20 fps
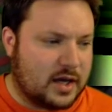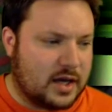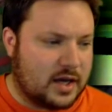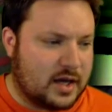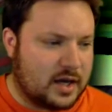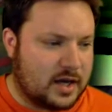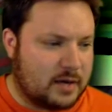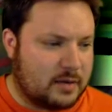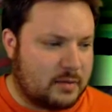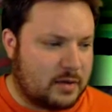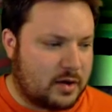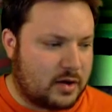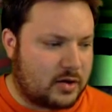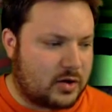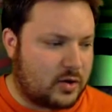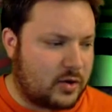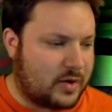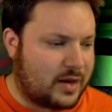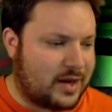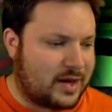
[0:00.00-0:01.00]
um, I'll
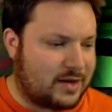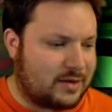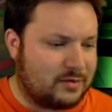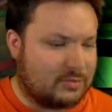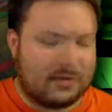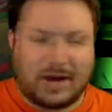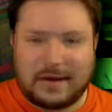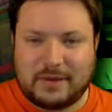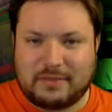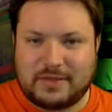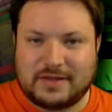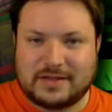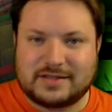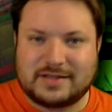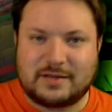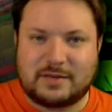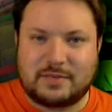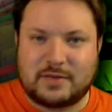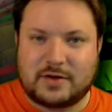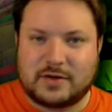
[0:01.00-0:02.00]
go ahead and wrap things
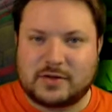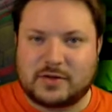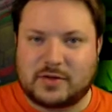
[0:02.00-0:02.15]
up here.